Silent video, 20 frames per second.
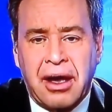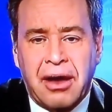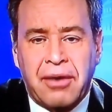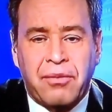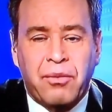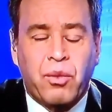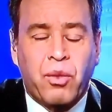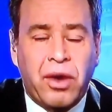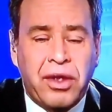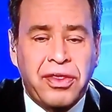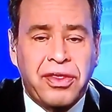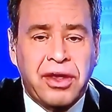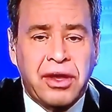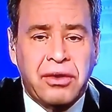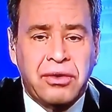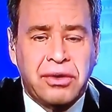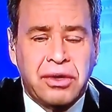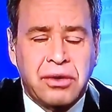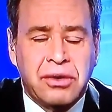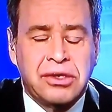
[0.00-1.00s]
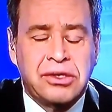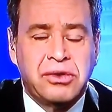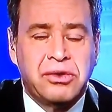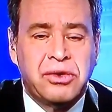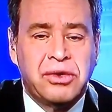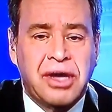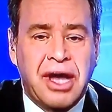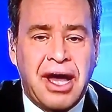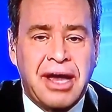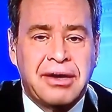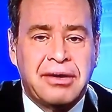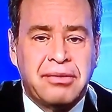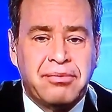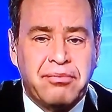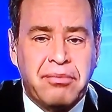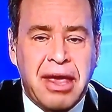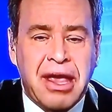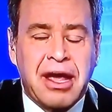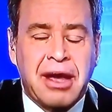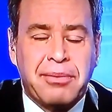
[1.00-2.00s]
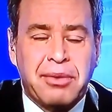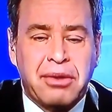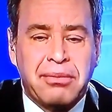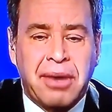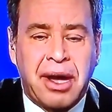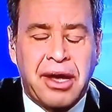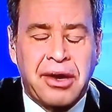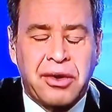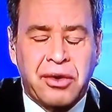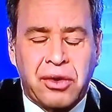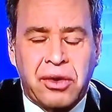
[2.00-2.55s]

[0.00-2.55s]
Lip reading: One thing you do is you do not make up your mind